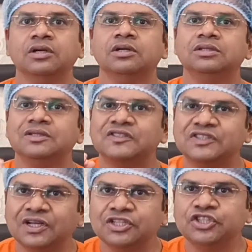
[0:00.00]
the
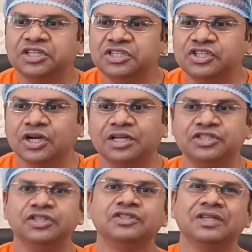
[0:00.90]
surgeon
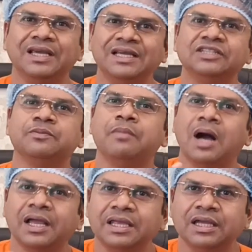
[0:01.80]
charges is
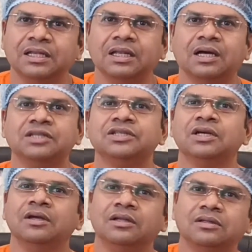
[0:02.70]
by and large
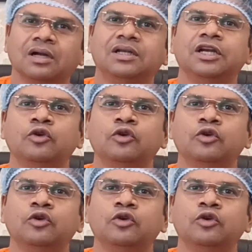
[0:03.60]
30 to